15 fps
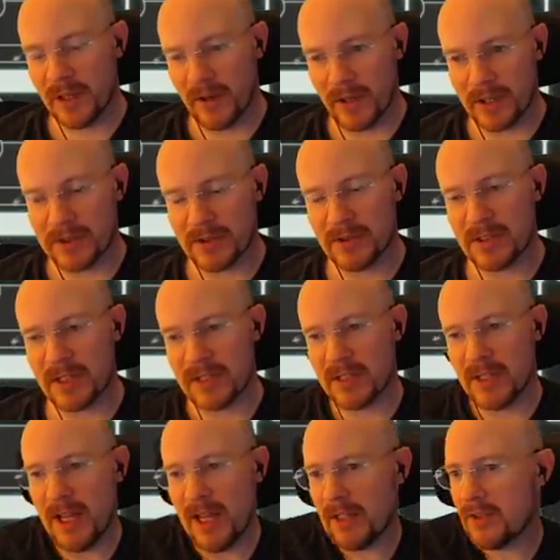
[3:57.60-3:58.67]
All right, so it has
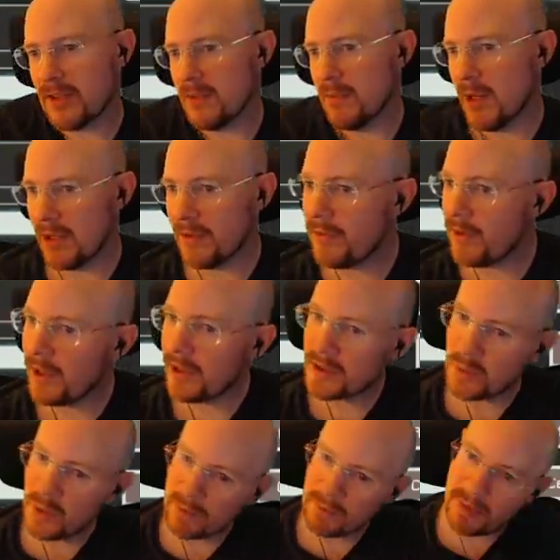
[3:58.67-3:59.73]
an accuracy modifier.
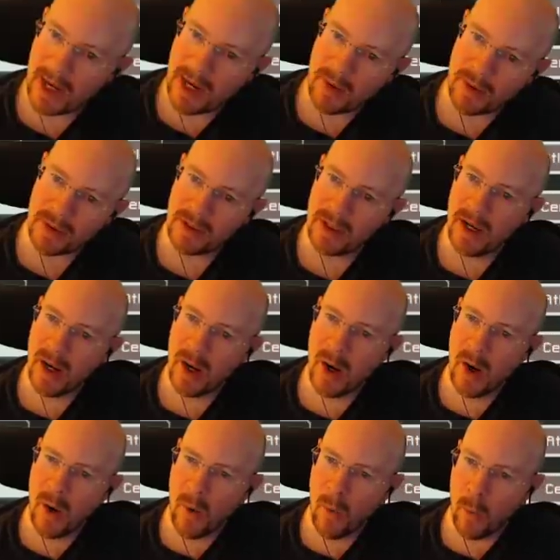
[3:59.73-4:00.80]
It's one power,
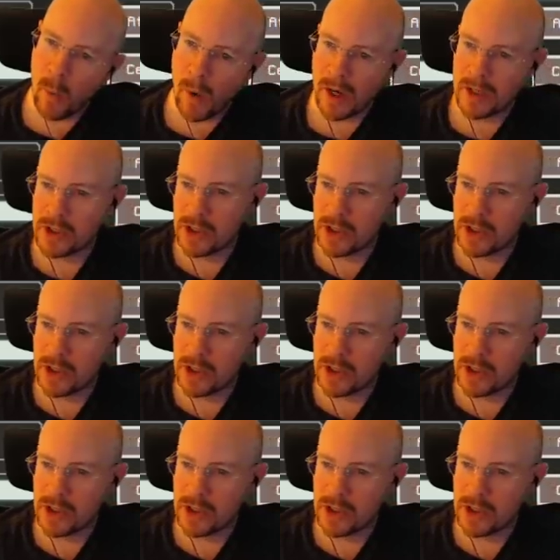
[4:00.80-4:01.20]
one